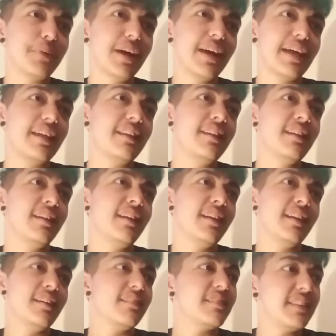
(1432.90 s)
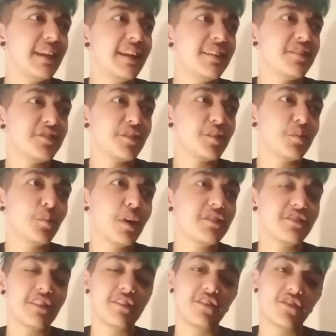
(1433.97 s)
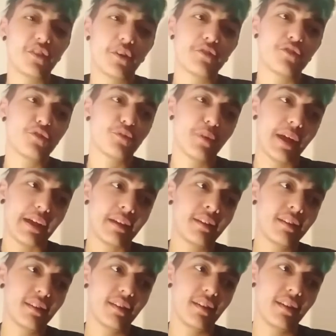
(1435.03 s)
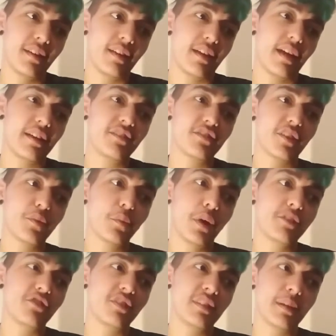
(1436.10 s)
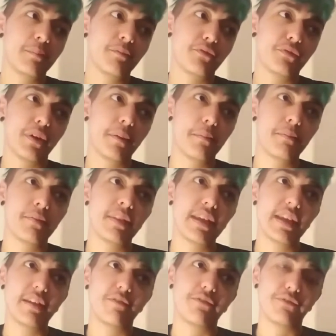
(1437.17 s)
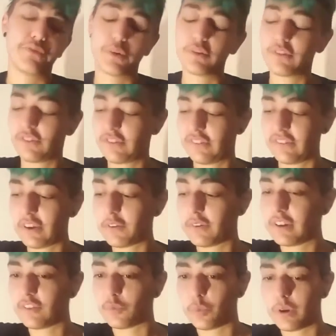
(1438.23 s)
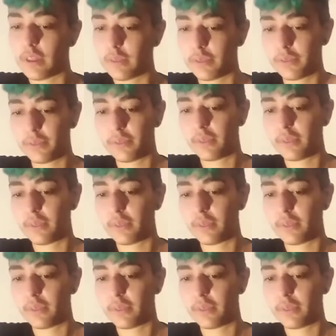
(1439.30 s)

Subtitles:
But, then I started watching Star Trek. I started watching them from the first series with